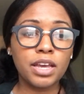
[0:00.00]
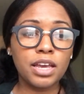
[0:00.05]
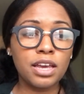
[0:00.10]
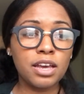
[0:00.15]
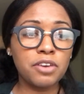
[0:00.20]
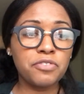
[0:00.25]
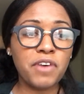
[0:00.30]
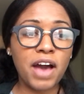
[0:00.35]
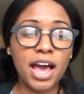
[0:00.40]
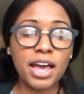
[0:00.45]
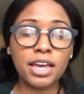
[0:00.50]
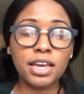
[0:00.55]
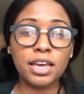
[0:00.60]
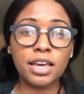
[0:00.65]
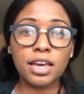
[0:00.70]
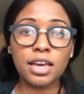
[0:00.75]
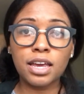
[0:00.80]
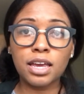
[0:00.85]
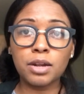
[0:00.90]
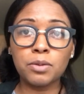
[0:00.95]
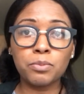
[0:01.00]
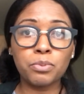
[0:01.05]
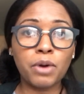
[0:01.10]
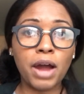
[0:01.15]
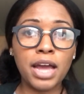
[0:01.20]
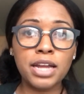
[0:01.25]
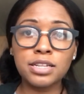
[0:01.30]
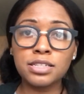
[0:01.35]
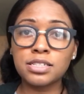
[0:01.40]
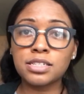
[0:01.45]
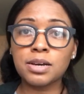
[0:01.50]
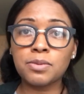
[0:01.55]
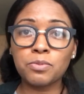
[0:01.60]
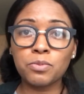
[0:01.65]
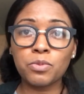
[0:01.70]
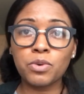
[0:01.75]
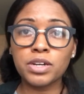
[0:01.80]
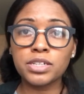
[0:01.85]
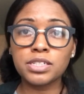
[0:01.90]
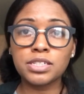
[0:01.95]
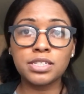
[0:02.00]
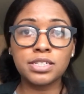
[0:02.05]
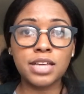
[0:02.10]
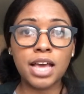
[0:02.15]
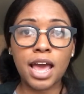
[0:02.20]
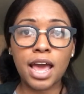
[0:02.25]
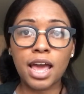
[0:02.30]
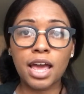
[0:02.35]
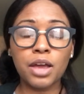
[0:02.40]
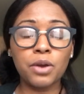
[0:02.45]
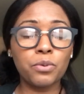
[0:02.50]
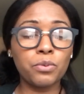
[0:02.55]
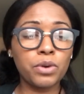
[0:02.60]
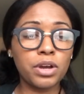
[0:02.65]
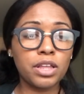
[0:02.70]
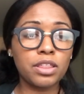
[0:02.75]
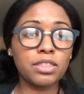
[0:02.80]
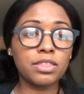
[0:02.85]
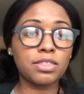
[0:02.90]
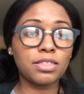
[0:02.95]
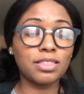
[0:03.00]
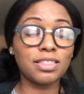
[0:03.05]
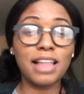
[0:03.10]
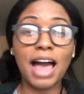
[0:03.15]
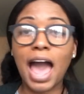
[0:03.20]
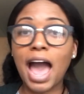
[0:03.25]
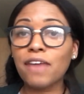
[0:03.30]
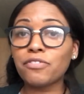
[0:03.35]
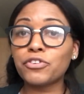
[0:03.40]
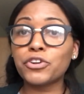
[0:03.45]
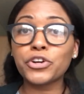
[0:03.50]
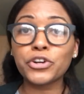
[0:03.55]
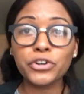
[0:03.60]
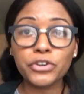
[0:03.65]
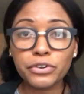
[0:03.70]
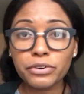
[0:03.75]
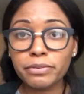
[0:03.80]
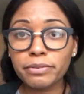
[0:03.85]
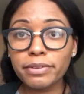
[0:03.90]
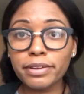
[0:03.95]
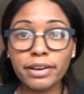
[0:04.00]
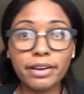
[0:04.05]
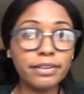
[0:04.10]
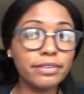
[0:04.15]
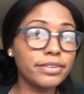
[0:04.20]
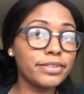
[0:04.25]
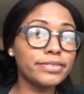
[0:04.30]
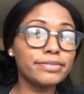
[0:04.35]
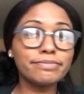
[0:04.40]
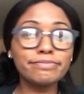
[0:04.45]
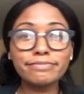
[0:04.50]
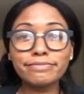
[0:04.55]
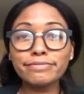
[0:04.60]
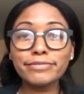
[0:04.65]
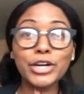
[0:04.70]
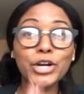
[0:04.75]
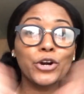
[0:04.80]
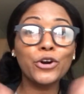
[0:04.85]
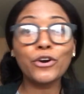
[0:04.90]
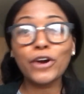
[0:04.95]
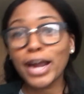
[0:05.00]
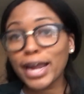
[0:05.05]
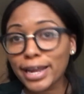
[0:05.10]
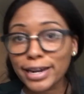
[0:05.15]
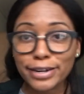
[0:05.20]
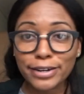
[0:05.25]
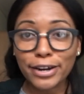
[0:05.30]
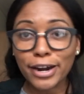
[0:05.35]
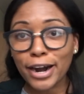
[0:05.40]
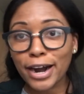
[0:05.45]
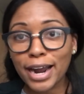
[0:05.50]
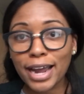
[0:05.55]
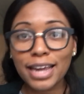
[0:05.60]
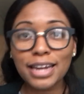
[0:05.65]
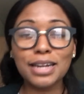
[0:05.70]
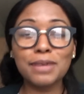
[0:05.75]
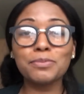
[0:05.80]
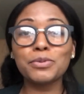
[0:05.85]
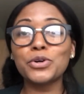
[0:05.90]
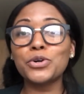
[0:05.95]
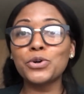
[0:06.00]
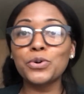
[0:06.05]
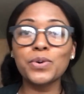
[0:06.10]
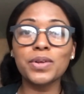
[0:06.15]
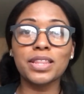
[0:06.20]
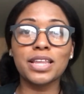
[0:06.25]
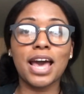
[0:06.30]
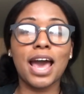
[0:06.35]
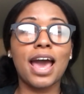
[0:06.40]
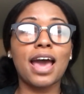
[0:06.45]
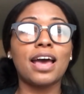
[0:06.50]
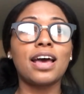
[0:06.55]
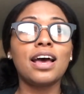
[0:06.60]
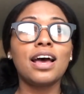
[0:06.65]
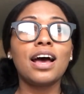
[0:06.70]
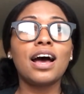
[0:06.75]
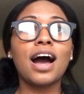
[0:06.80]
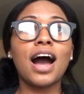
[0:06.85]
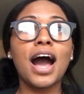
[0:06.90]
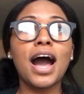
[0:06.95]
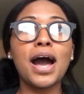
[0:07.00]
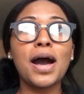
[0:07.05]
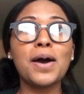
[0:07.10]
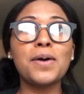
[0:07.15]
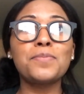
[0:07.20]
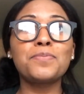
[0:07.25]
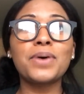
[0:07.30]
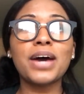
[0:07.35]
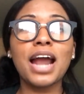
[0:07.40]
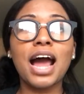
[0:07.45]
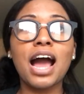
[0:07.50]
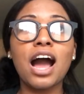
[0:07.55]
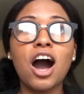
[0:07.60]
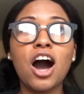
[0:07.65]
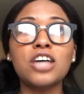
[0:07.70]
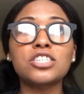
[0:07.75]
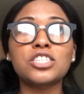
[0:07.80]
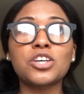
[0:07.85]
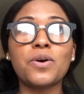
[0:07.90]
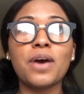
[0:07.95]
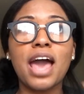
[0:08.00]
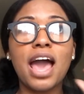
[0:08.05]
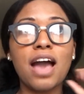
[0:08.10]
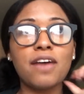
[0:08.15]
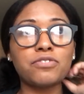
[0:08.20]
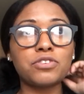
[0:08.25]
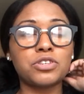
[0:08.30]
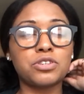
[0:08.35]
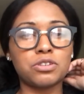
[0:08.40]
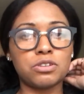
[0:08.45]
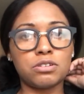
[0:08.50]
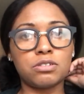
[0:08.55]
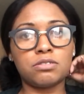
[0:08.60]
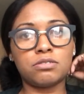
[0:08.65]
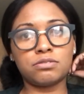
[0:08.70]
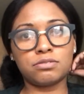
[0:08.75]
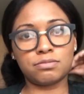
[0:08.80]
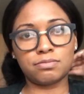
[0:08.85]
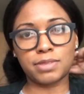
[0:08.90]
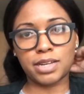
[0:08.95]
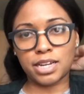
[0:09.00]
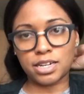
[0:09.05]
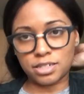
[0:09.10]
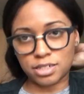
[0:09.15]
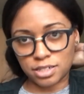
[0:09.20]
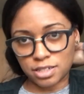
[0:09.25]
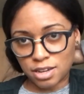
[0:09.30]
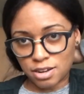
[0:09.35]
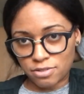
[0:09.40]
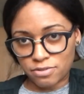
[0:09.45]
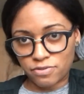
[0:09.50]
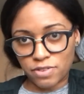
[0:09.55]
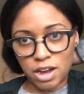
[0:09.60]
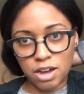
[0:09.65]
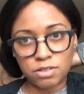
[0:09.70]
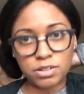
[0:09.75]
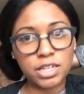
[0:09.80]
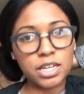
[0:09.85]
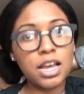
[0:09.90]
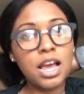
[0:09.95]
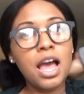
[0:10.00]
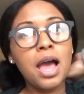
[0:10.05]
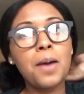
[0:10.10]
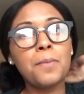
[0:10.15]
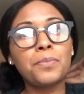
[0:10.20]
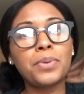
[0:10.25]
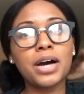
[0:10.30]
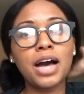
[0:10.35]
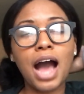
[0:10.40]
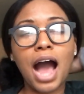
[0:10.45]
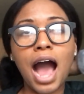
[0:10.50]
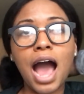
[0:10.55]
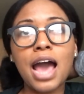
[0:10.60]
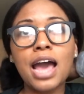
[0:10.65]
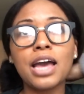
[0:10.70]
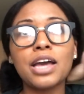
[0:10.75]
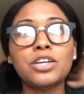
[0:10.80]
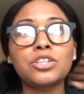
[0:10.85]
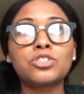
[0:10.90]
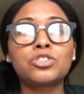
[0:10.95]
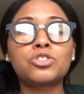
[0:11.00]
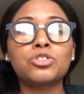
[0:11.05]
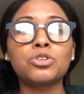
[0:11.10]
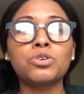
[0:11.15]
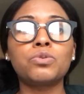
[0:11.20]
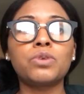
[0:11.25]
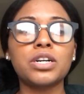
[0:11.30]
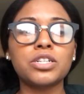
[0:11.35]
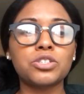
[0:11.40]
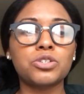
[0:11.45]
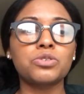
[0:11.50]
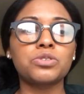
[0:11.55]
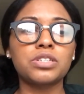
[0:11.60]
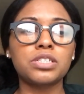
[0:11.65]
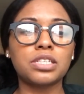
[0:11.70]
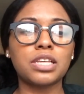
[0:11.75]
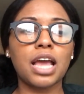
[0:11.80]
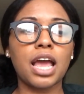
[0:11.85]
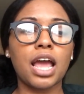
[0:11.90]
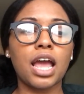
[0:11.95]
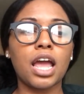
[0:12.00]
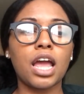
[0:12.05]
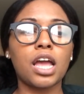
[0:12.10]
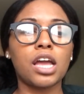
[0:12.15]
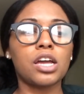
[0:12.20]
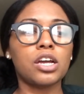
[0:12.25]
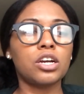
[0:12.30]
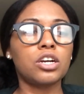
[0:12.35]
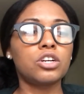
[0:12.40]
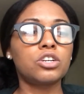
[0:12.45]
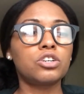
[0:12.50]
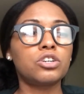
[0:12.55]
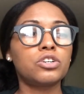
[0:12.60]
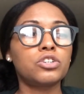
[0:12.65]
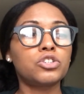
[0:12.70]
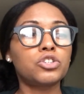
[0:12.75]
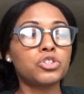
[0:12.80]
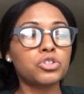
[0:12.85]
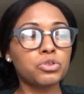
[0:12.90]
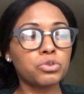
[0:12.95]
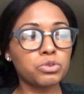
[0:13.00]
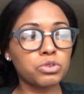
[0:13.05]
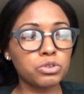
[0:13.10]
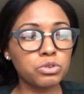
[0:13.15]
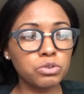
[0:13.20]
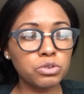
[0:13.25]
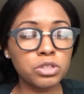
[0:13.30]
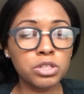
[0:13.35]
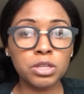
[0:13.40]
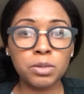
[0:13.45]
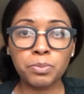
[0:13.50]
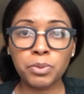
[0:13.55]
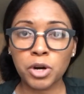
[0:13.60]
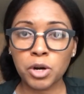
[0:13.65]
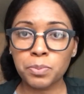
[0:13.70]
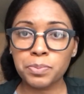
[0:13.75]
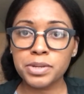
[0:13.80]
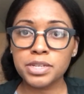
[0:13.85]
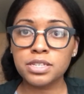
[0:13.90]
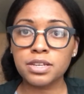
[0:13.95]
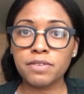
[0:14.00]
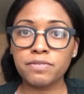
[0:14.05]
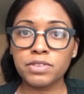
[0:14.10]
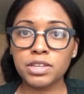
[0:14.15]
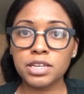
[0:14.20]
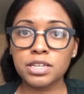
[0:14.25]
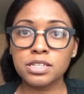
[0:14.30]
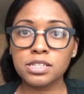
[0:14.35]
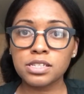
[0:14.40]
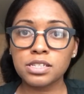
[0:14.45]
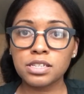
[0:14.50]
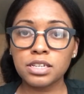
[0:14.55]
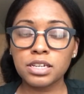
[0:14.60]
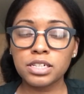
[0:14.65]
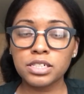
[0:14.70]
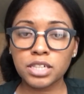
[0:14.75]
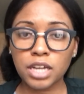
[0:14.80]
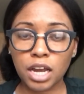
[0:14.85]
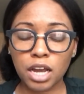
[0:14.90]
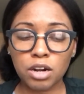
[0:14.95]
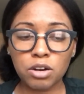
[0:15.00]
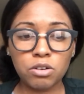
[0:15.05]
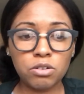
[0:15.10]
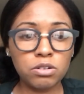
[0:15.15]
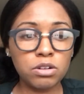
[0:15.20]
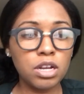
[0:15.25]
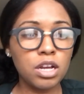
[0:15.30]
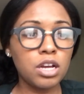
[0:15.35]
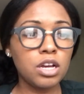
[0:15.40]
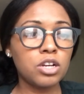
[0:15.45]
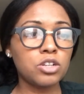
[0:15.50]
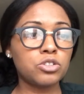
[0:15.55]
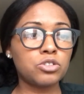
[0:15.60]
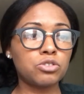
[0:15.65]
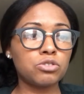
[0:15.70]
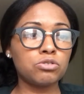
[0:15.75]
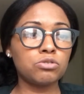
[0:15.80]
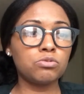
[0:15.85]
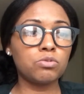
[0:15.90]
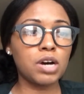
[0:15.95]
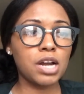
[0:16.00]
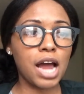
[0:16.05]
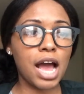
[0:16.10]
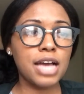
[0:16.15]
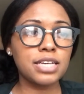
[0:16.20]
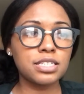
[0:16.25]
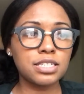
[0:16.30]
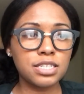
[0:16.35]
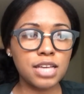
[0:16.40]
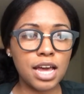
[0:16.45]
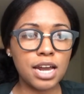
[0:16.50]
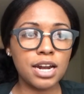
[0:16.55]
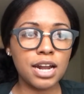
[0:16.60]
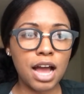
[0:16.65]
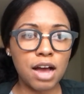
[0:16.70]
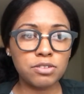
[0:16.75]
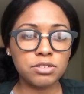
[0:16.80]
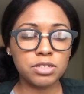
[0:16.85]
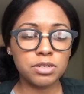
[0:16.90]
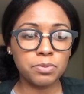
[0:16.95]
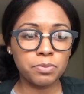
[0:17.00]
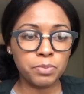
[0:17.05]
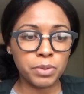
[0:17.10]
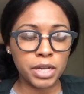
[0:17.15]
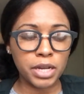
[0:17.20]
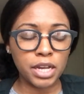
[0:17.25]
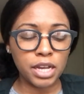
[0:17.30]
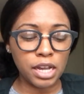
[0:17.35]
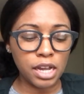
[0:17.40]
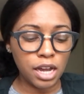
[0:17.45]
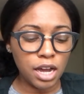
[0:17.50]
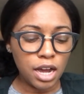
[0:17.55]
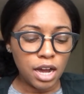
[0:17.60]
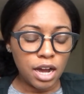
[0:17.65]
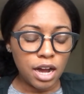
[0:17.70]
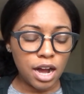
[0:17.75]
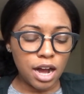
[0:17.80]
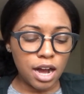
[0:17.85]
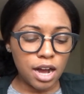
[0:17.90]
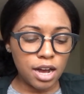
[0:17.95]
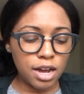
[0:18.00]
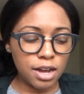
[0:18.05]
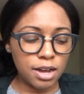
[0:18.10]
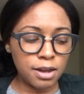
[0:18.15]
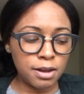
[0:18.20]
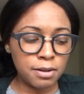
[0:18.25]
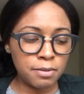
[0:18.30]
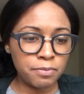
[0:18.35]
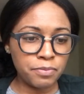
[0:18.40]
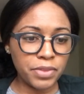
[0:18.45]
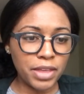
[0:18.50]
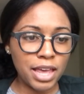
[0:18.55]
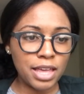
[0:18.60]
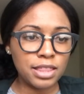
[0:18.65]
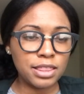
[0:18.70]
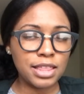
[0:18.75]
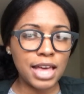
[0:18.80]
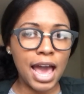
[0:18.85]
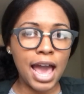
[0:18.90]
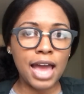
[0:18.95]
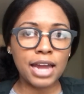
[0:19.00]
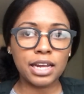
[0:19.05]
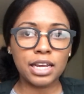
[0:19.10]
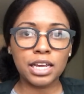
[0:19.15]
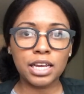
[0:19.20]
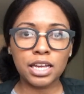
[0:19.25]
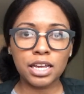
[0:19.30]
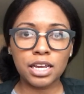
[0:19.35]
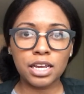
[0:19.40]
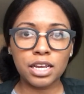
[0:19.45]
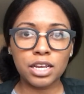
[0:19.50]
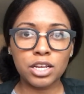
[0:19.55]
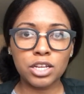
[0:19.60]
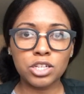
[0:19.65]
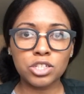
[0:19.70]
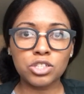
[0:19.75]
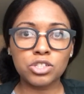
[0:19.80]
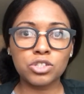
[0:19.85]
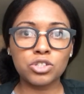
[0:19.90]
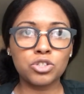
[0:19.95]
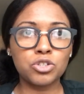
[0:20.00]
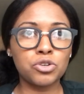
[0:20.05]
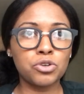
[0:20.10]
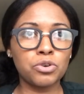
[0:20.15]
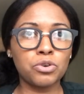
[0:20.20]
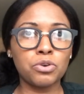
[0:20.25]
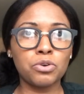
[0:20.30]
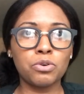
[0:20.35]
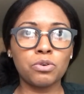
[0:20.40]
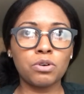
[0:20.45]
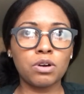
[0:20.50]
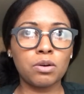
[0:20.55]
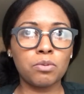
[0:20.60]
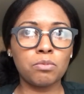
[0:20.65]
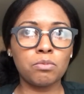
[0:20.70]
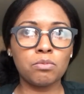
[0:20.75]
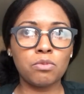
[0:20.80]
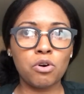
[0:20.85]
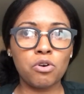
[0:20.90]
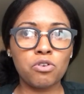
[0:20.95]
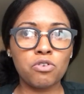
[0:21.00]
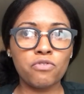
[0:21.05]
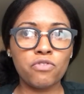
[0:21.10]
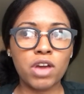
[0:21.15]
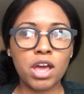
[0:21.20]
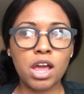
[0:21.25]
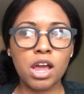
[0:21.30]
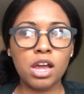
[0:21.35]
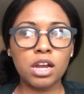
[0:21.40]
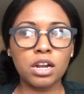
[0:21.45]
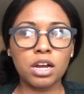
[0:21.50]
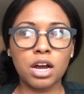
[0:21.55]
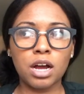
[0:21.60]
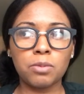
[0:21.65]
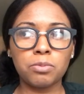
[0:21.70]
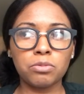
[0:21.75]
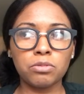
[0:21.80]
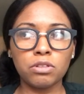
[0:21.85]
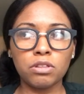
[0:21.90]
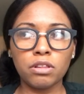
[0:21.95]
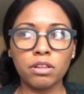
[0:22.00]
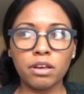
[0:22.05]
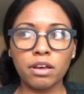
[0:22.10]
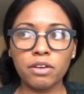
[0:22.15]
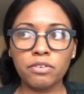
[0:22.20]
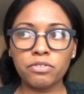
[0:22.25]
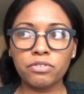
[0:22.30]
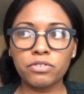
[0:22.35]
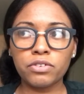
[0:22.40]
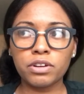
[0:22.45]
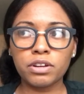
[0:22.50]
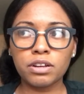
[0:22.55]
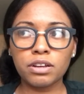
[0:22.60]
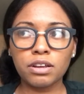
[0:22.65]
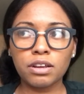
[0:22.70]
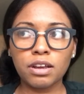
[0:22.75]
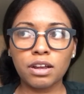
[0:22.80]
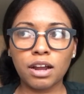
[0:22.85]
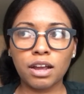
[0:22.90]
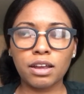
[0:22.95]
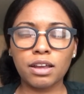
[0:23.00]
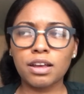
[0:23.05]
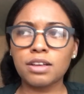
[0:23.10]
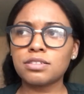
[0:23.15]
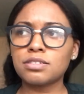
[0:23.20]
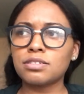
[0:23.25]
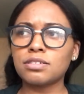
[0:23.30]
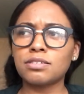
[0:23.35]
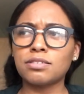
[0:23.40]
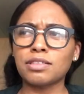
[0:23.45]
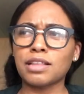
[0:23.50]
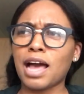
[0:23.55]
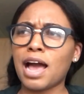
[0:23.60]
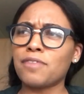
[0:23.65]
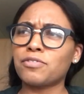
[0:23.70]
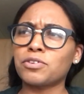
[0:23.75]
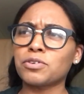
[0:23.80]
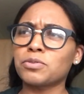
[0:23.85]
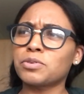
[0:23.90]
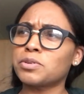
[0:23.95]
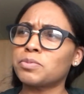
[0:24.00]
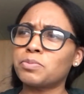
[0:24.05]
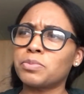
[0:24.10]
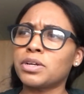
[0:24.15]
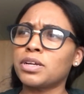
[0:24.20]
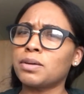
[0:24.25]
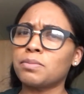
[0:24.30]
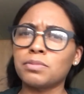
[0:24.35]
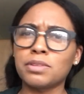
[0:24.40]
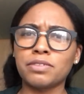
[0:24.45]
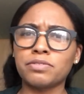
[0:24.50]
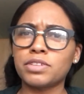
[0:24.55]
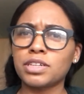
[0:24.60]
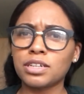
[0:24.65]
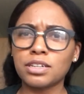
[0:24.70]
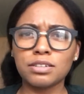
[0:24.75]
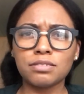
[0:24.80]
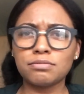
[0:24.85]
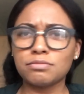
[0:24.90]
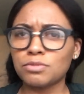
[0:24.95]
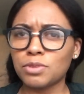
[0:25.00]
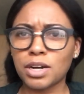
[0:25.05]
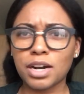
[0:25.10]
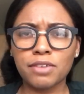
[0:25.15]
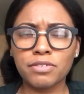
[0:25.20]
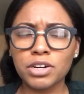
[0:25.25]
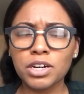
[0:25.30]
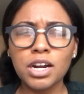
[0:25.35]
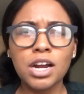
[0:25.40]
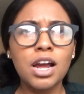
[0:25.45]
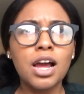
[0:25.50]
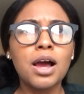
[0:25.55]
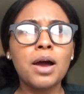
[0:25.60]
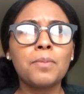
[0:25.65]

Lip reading: If I can brighten someone's day with laughter, then great. All right, I'm cool with that. But I also have to, here just all falling, but I do want to stay true to the purpose of this channel, to what I set it out to be. And that is to motivate, uplift, and I guess laughter would be uplifting, whatever.